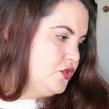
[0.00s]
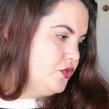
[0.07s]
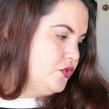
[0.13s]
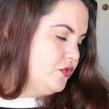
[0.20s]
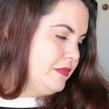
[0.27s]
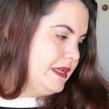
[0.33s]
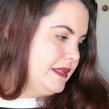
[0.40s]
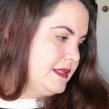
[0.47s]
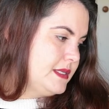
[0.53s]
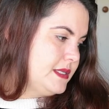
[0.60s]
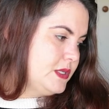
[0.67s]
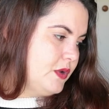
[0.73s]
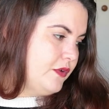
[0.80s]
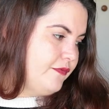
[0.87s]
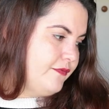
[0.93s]
2 months
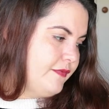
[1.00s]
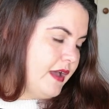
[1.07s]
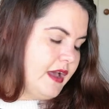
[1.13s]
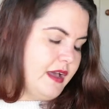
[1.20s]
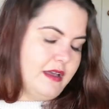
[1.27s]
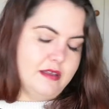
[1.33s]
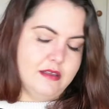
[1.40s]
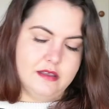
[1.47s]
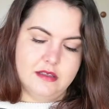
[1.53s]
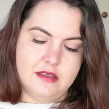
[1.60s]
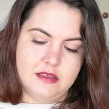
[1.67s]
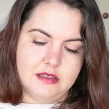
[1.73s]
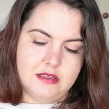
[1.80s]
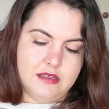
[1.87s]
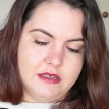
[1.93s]
so far,
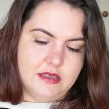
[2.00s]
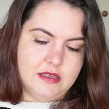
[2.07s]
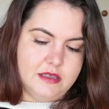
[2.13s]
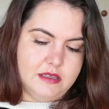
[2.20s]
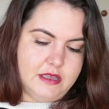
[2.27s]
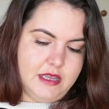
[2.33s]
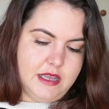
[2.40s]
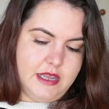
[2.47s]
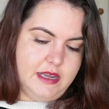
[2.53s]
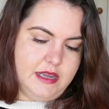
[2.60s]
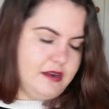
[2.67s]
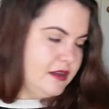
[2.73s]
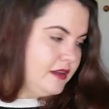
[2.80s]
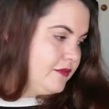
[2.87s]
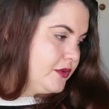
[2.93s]
and
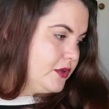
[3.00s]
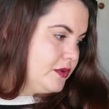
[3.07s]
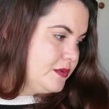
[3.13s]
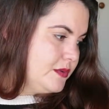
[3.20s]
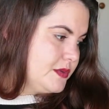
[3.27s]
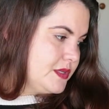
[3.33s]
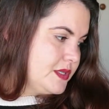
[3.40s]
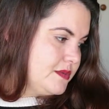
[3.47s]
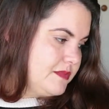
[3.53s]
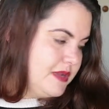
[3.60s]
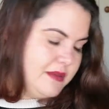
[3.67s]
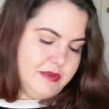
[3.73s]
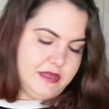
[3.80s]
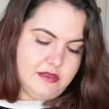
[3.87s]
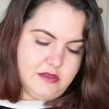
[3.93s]
I've used
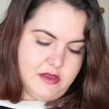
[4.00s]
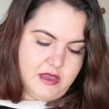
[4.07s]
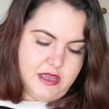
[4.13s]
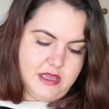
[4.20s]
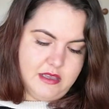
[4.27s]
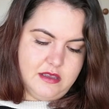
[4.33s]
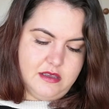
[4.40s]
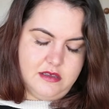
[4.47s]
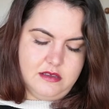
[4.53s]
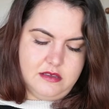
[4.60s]
maybe like